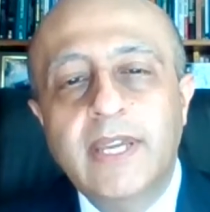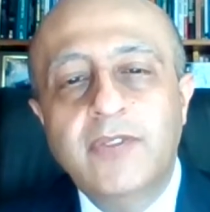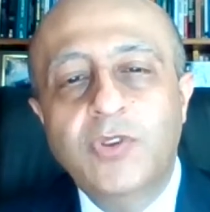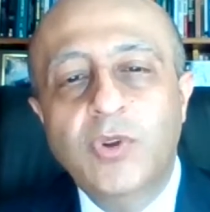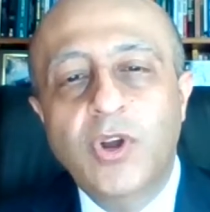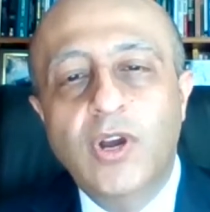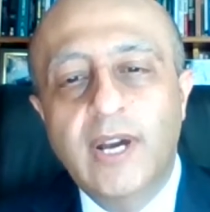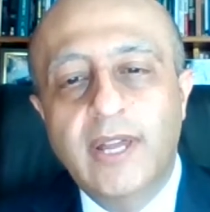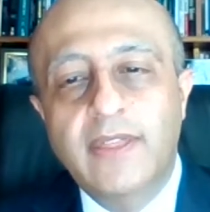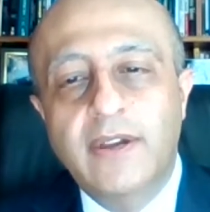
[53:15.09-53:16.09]
if you look
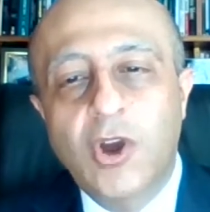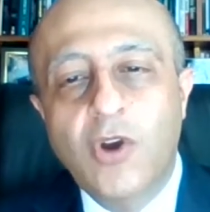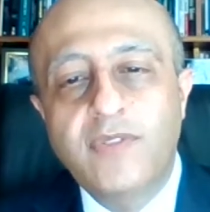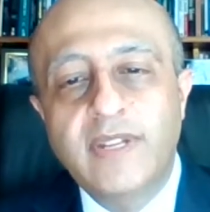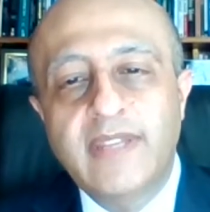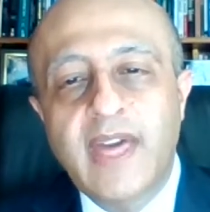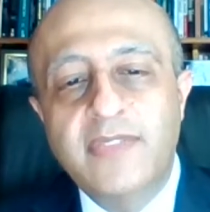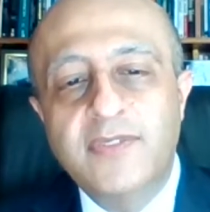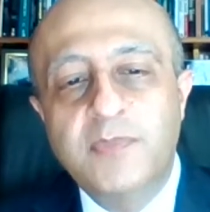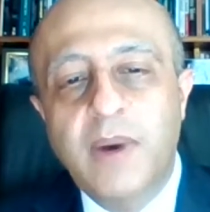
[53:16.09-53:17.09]
at the COVID
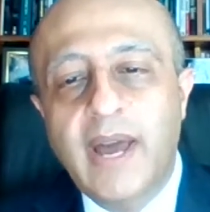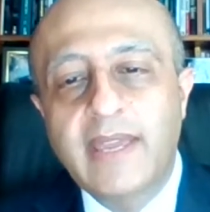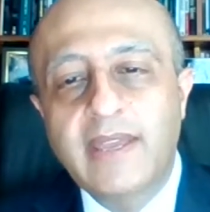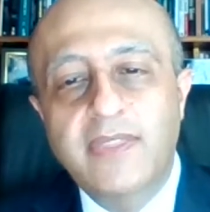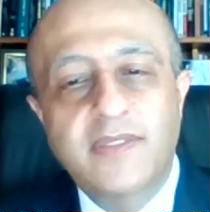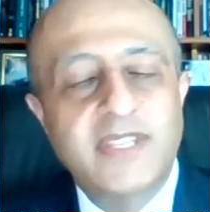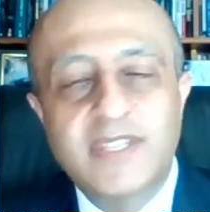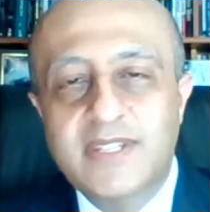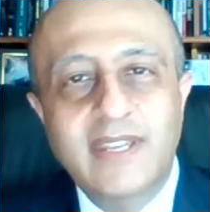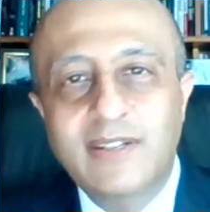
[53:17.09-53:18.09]
deaths by
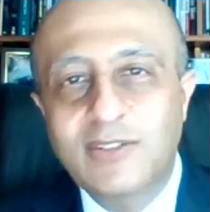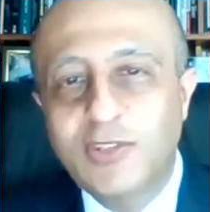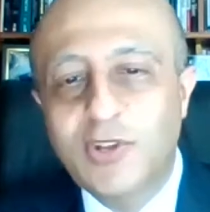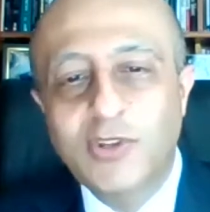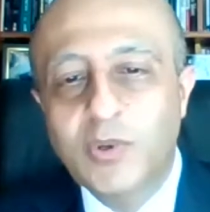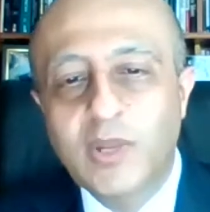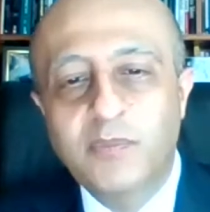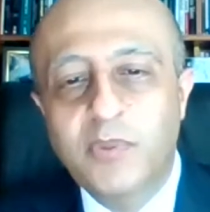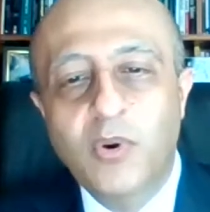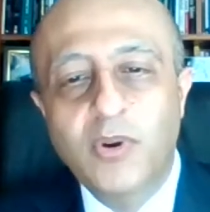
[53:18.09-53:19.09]
ethnicity, and you know you will
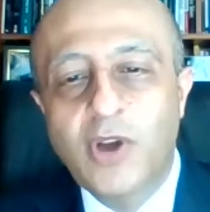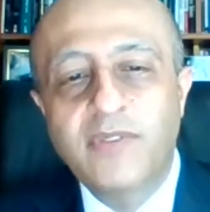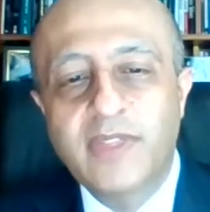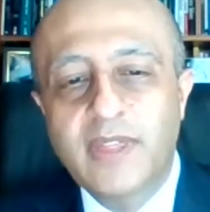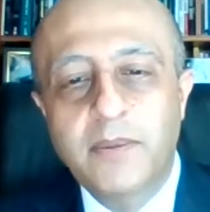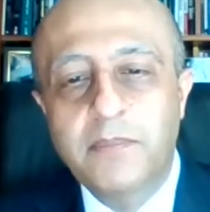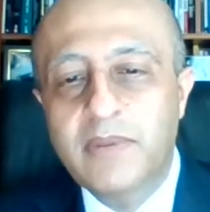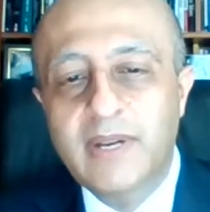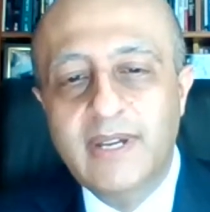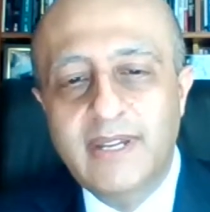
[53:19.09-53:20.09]
have pored over them,
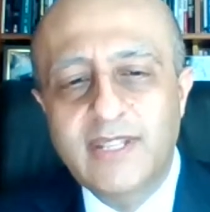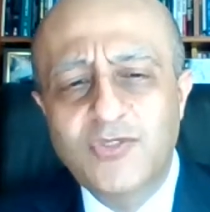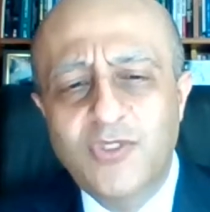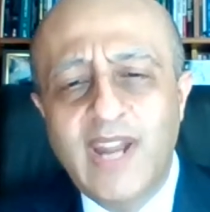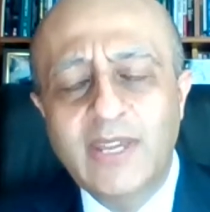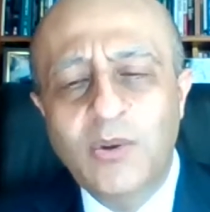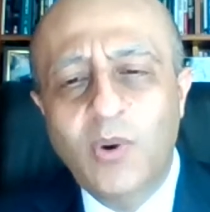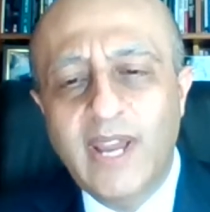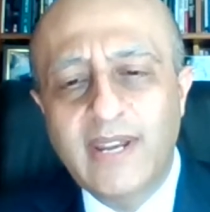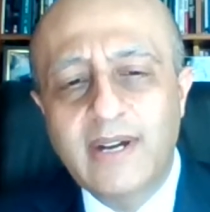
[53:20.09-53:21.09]
it's really
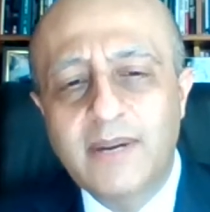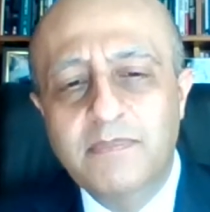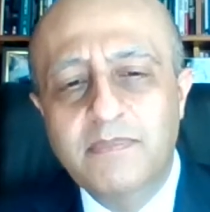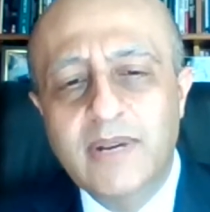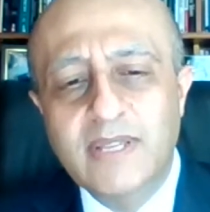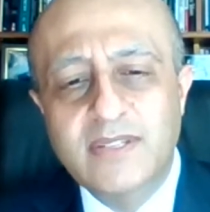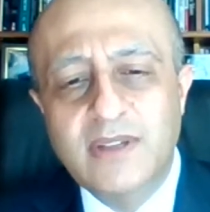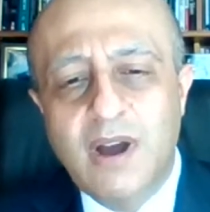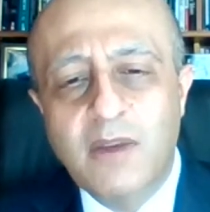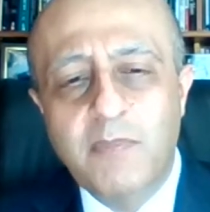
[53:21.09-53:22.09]
quite a
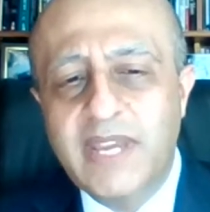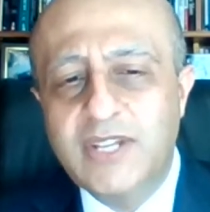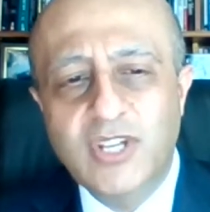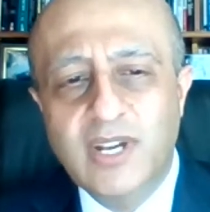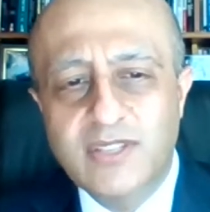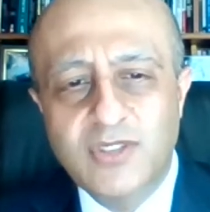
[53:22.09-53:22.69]
stark picture.